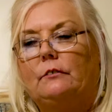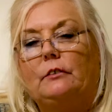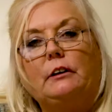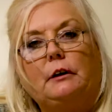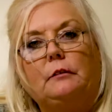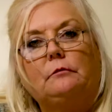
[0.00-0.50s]

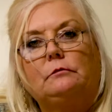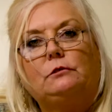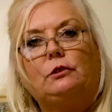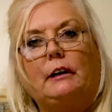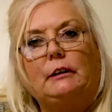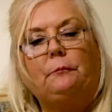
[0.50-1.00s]
really
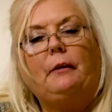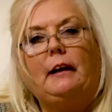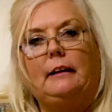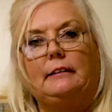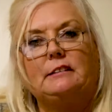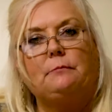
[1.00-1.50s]
trying to
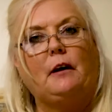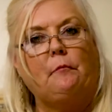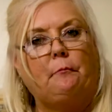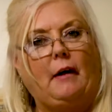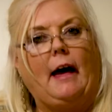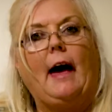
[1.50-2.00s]
pay this
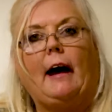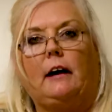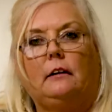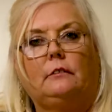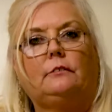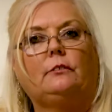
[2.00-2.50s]
mom
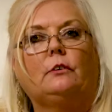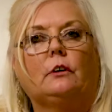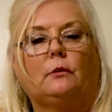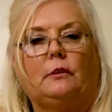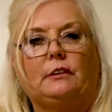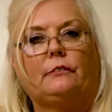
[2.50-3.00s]
back
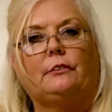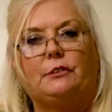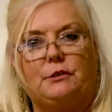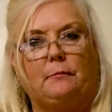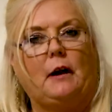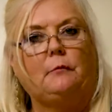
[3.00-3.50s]
for what the
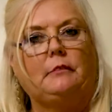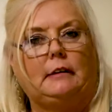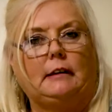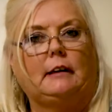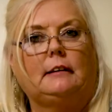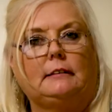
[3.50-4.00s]
first mom
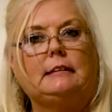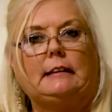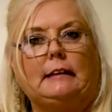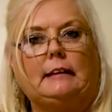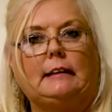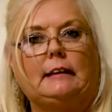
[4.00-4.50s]

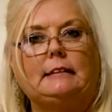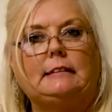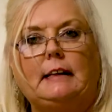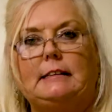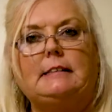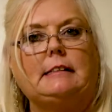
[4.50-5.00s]
did and
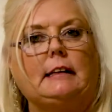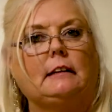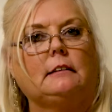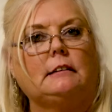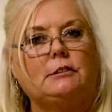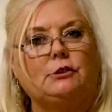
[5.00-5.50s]

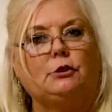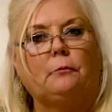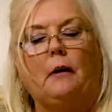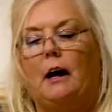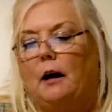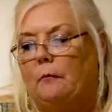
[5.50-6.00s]
testing this new
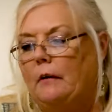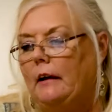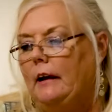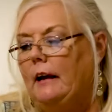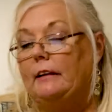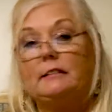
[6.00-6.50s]
mom.
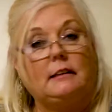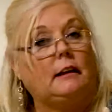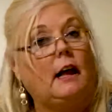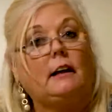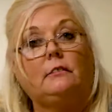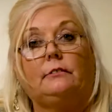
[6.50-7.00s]
There's a
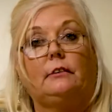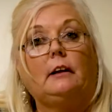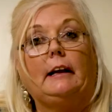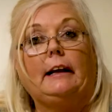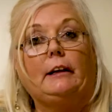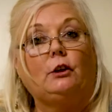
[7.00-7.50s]
lot of
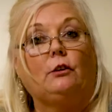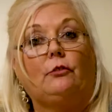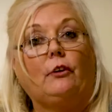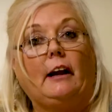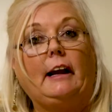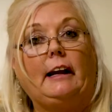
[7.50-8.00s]
inner
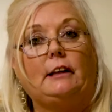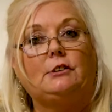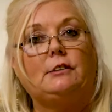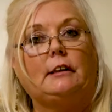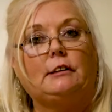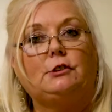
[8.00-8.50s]

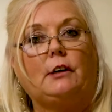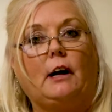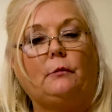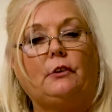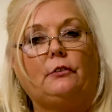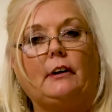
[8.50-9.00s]
rage that a child with